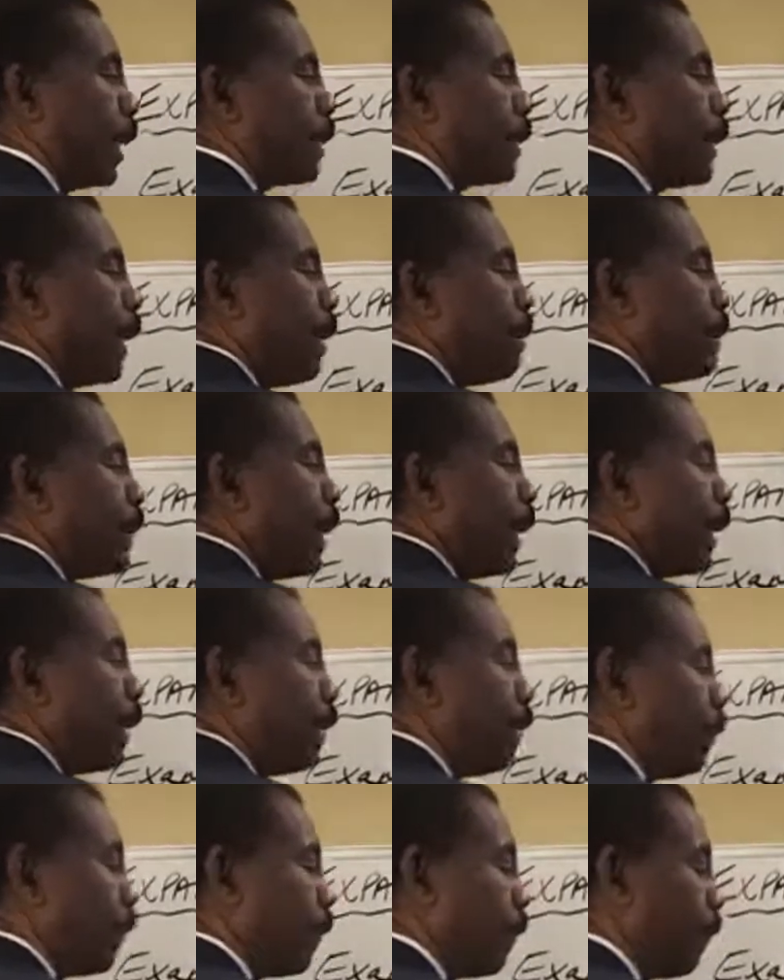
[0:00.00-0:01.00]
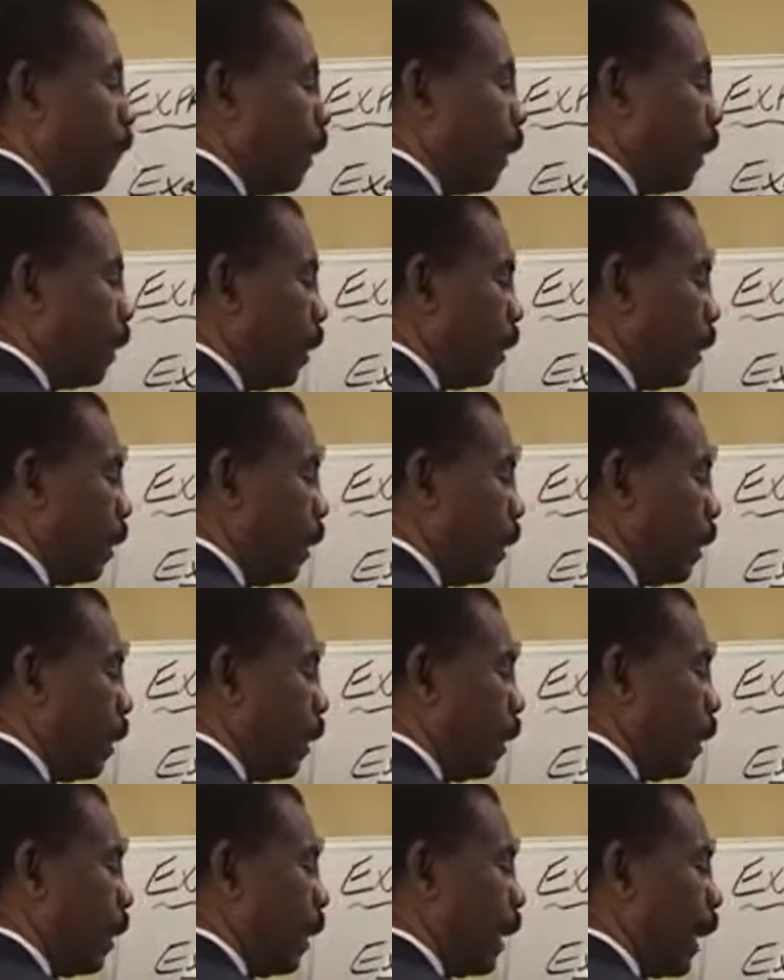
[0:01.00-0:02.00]
X times negative 3,
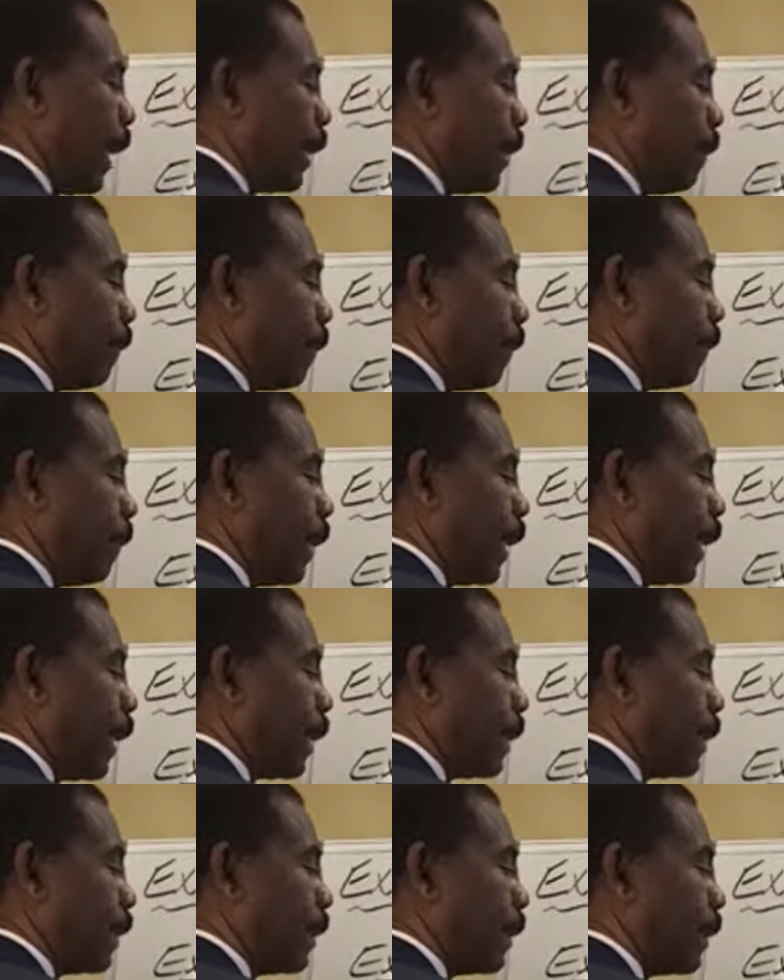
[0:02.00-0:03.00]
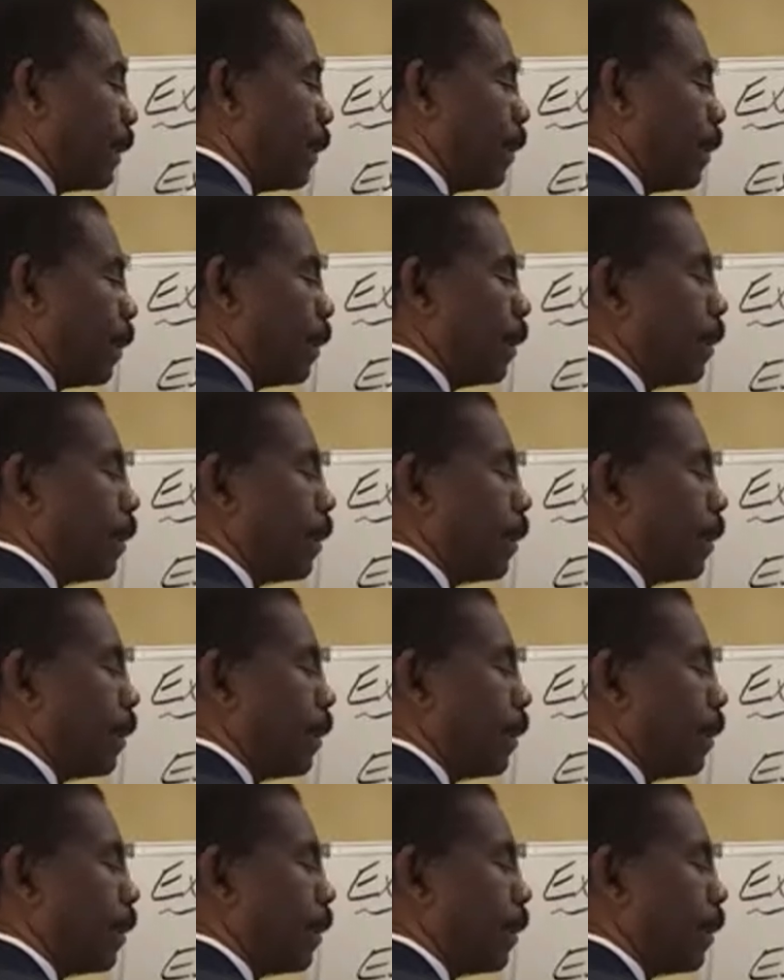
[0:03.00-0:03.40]
negative 3x.